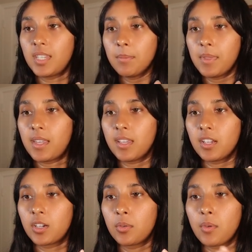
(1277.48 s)
Same thing
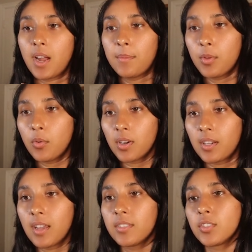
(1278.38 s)
here. I'm the
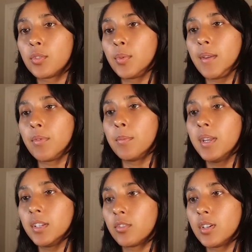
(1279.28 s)
organizer. We have the
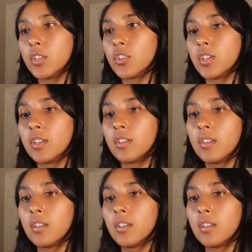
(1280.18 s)
meeting duration.